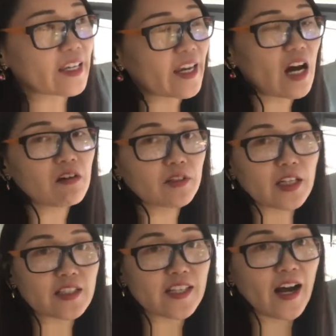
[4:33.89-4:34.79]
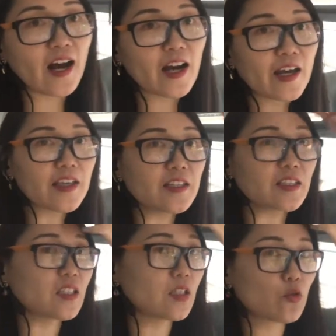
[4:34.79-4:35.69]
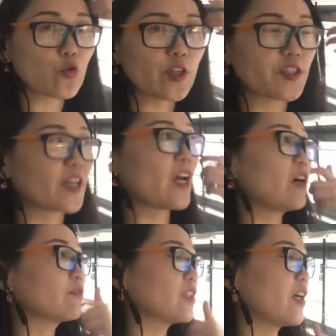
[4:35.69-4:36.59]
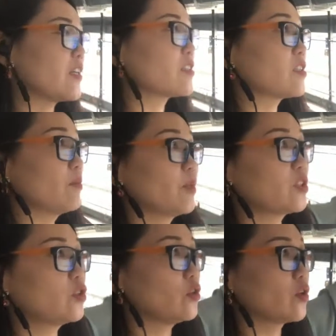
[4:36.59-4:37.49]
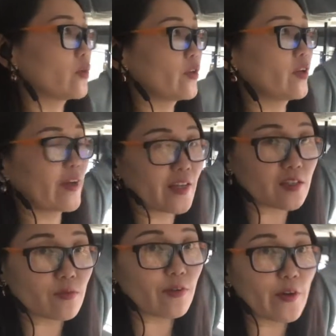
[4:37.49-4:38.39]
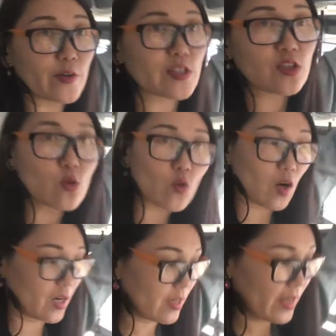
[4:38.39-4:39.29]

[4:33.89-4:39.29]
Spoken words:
galvanized, high zinc rate galvanized material. It's very strong.